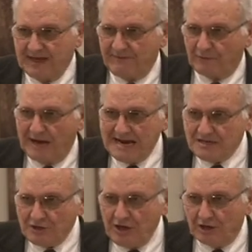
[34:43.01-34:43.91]
And for
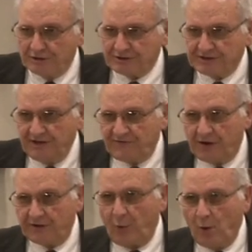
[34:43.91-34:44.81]
eight years, they
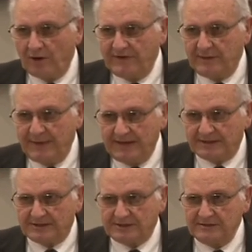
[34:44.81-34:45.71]
fought a war of
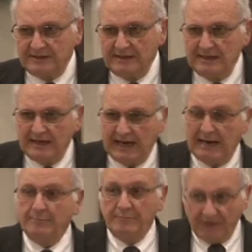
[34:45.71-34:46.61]
independence,
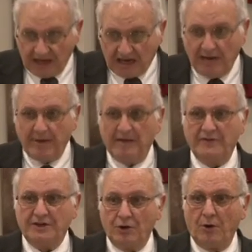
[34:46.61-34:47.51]
and they came
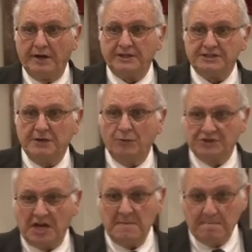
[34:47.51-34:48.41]
out victorious. It
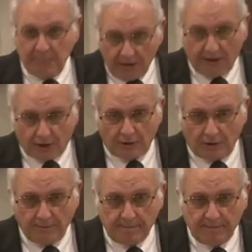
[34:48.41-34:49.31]
was a
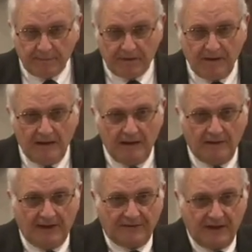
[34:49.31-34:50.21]
miracle
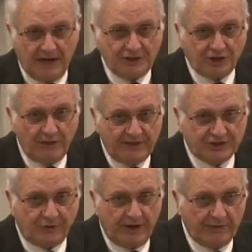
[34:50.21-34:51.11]
that the nation of
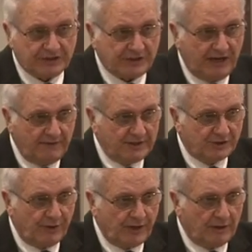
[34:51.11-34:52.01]
Israel, the state of
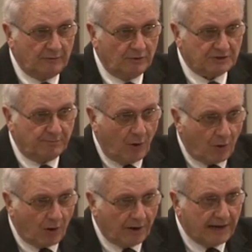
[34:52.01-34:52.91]
Israel, was
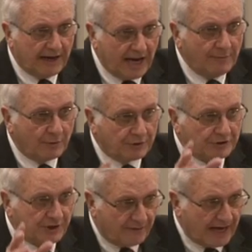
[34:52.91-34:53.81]
born and able
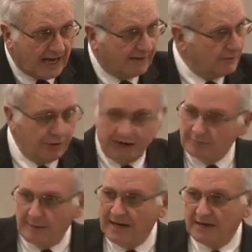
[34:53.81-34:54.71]
to survive. No
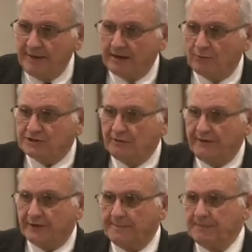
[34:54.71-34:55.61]
doubt in my mind about it
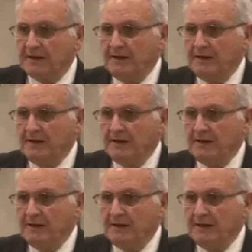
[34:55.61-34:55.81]
whatsoever.